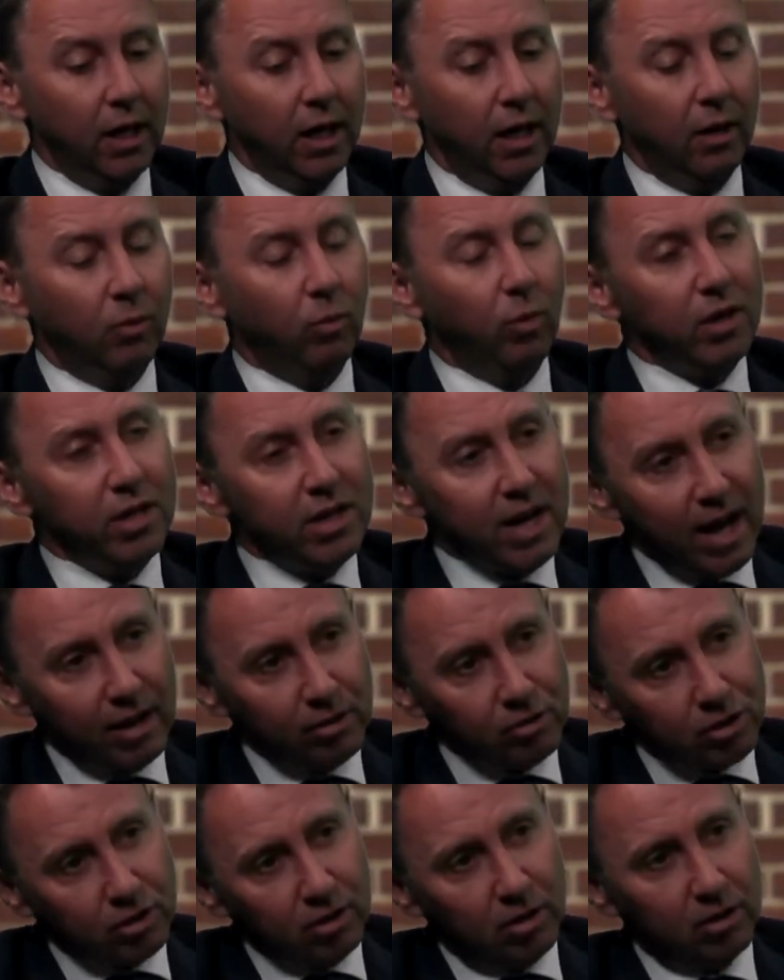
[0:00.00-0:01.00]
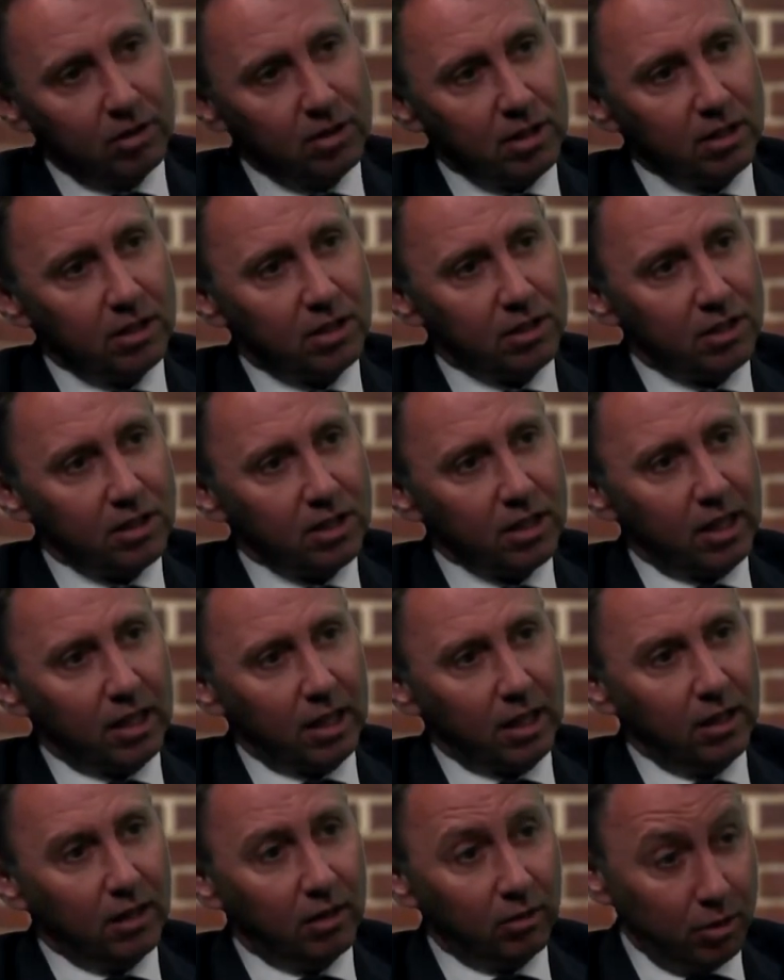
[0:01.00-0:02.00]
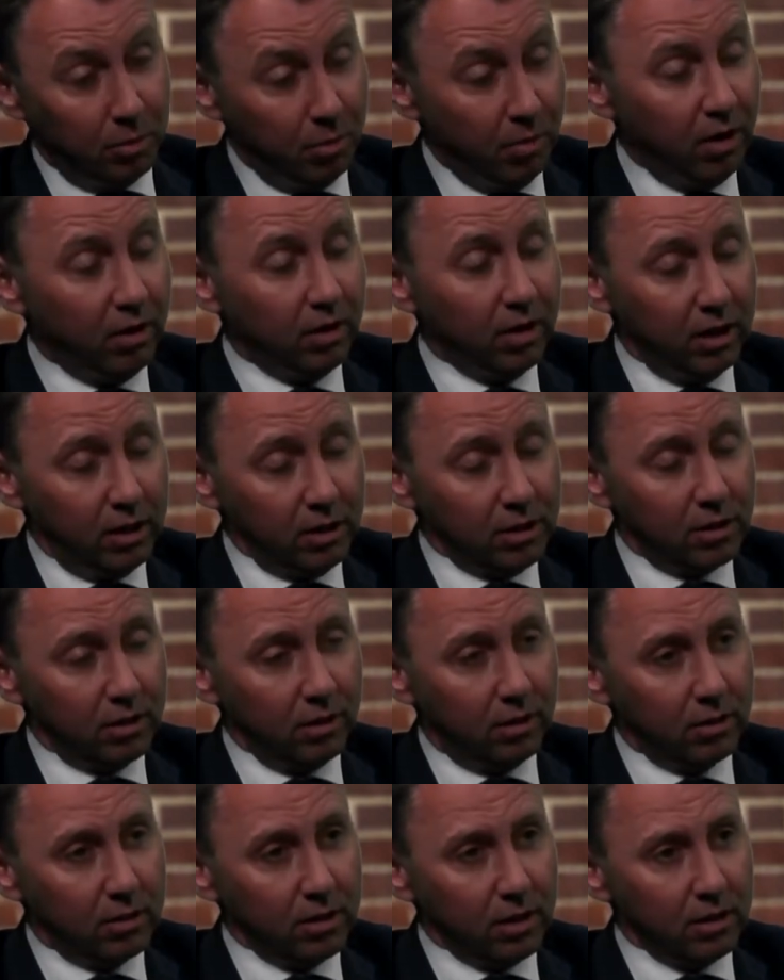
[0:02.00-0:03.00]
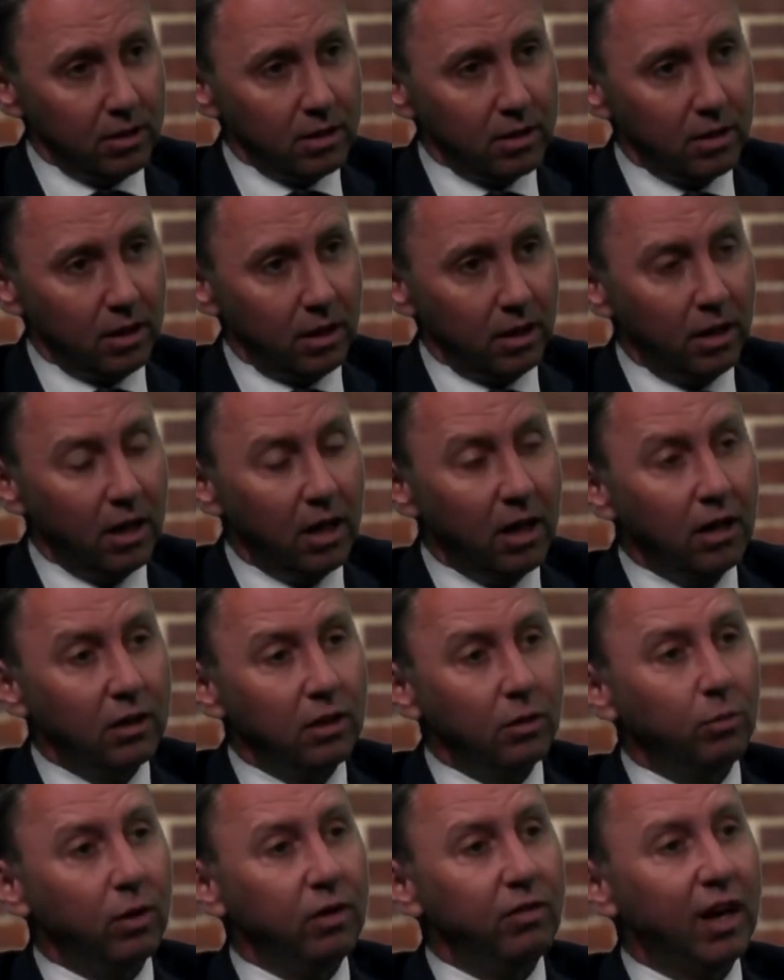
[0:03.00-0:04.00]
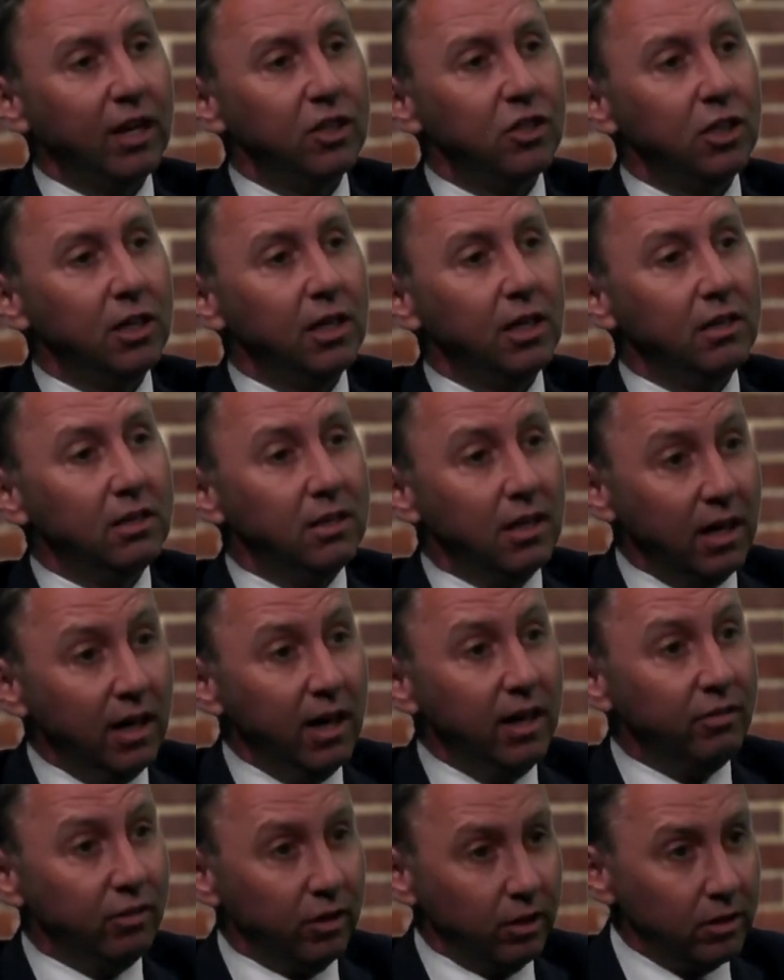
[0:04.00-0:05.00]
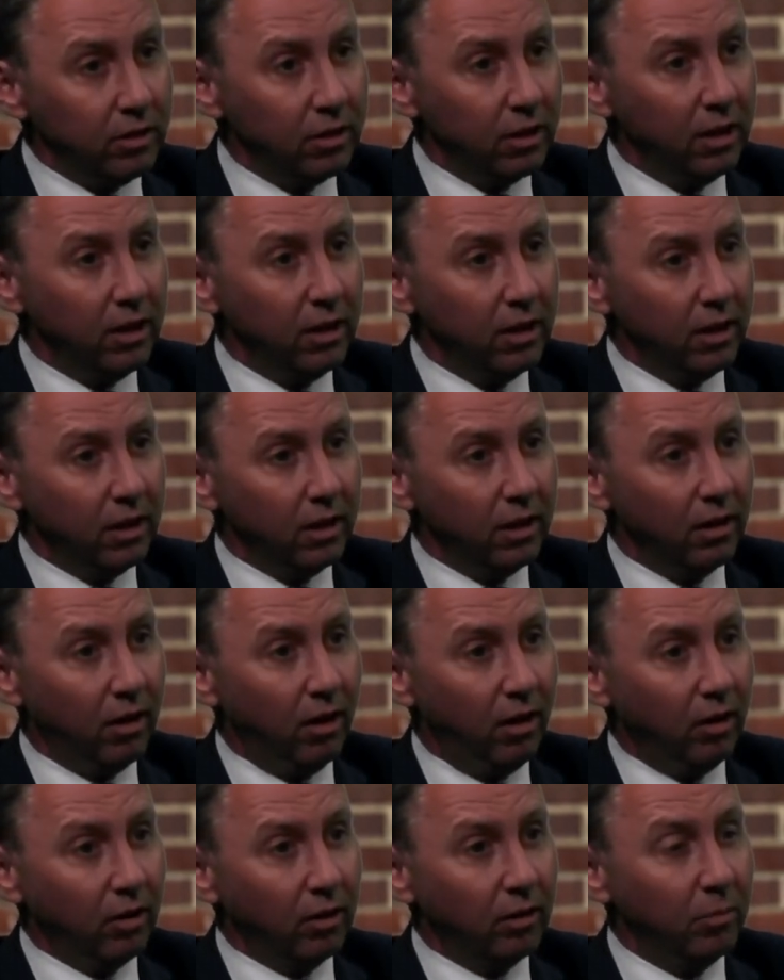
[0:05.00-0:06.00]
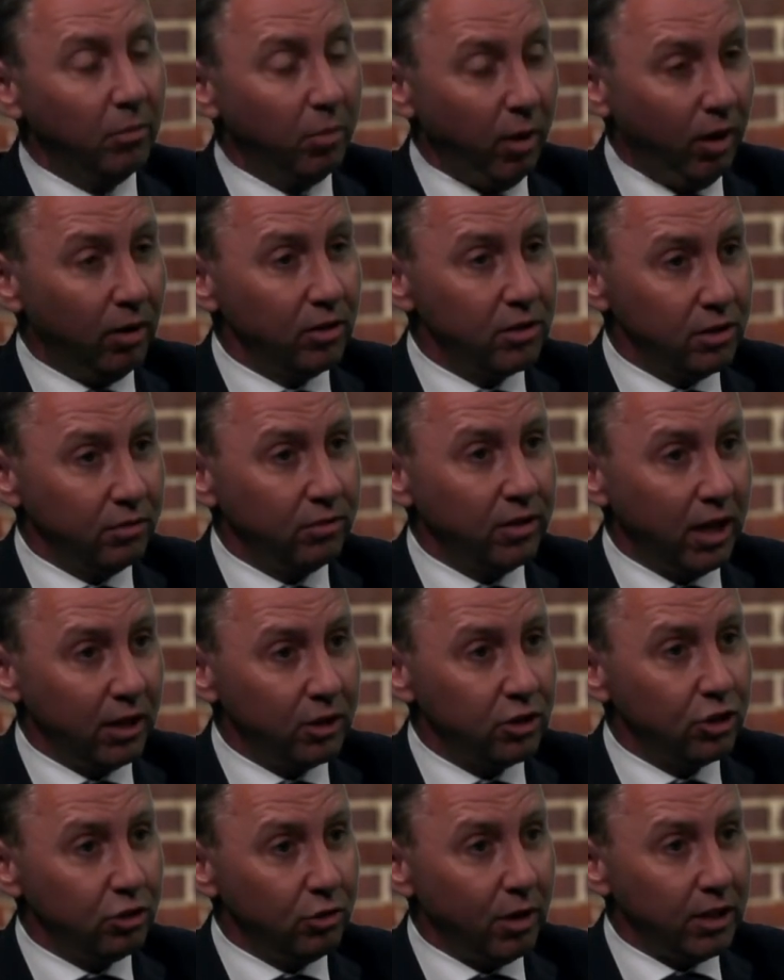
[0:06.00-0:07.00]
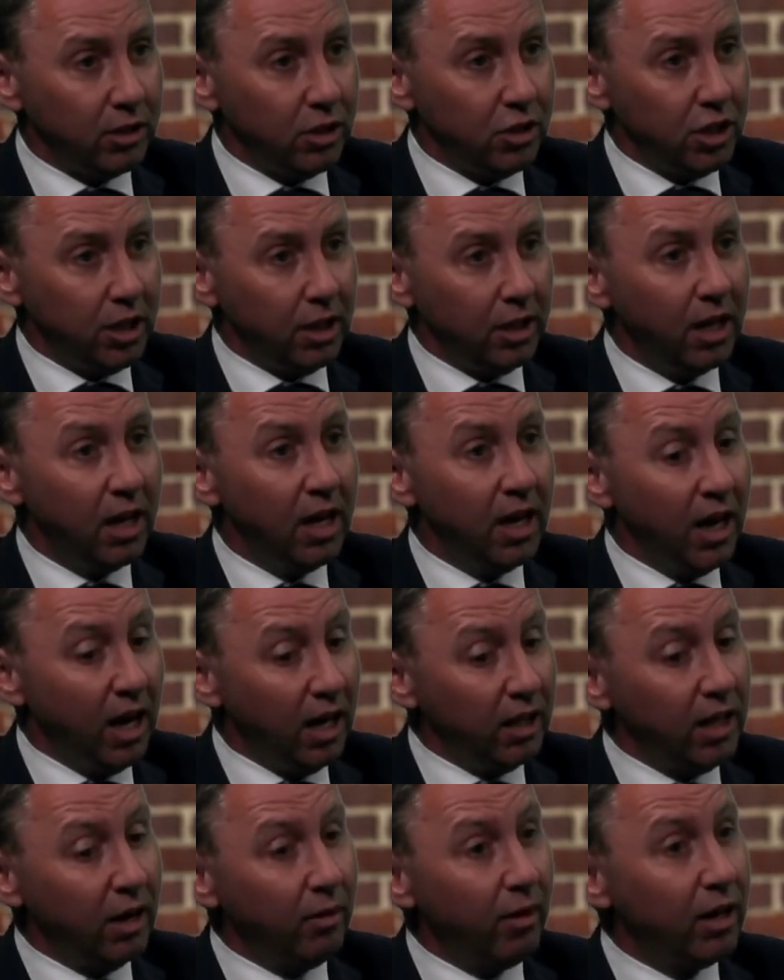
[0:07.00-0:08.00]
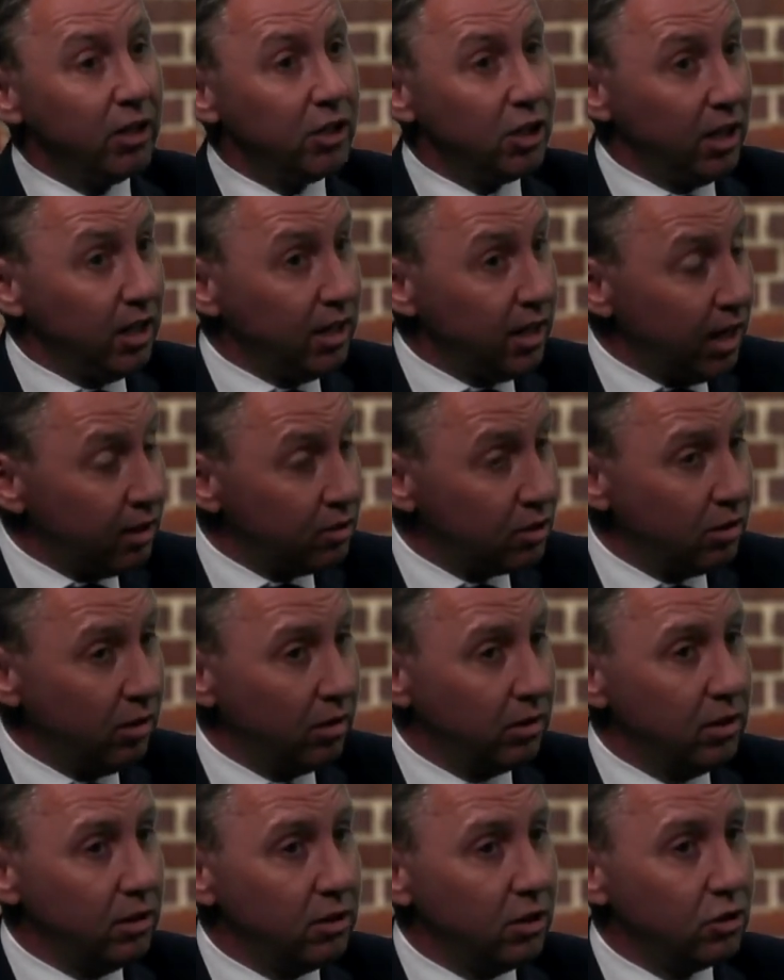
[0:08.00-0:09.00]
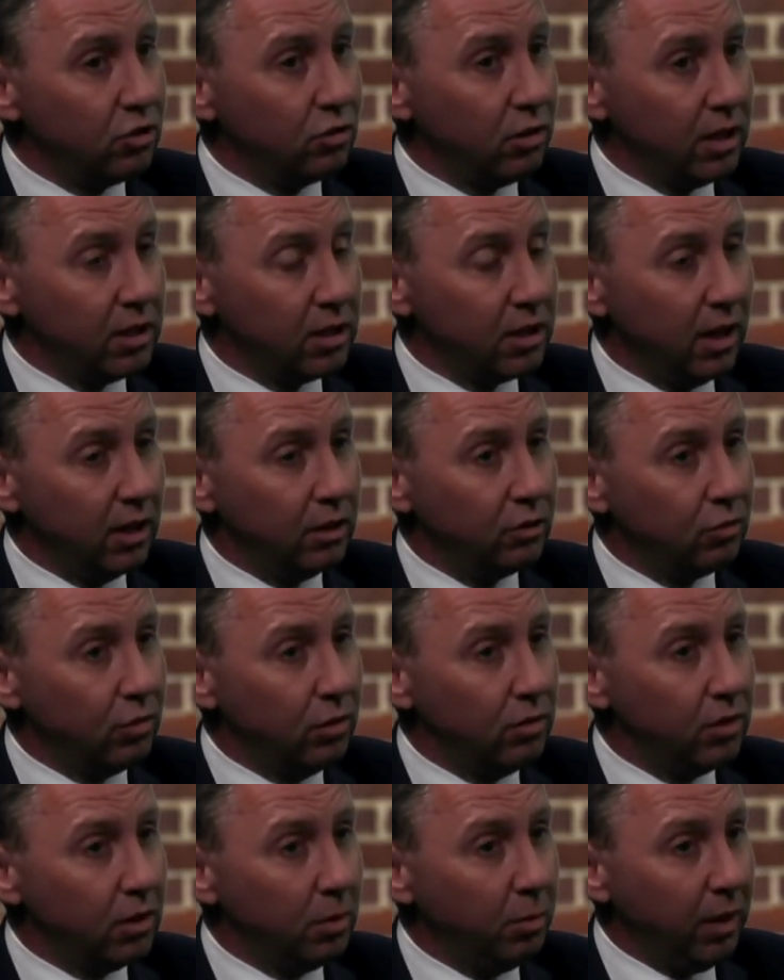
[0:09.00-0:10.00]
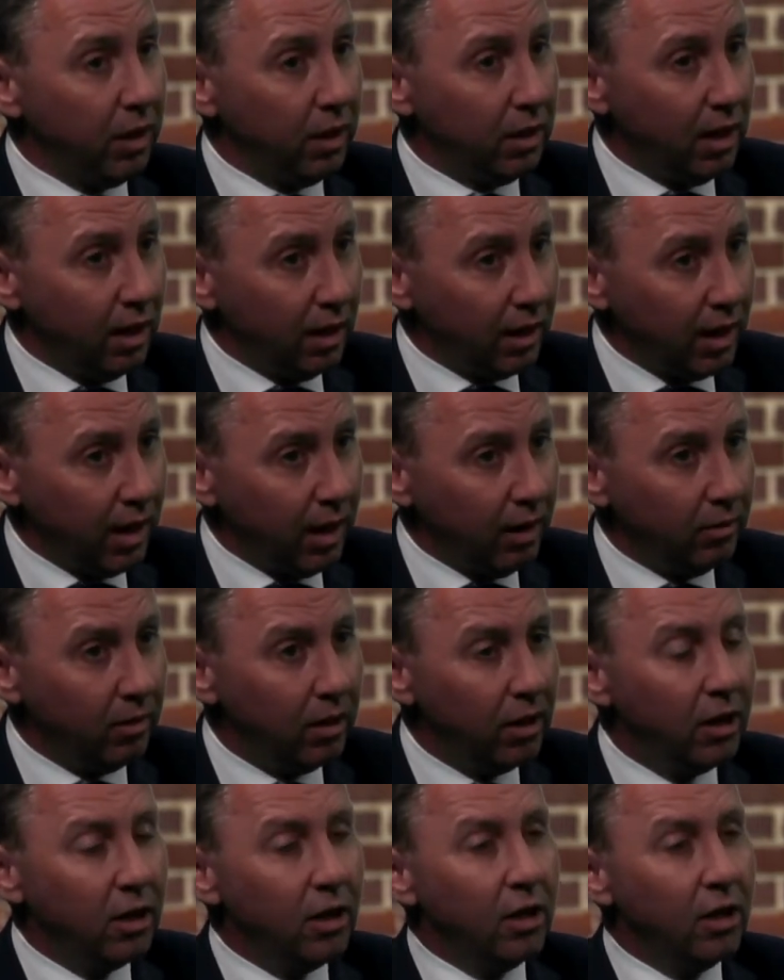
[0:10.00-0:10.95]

Mm-hmm. We're now starting to see, or the market is starting to see, that we've actually delivered on parts of that strategy. And they're actually now starting to translate through to the P&L account.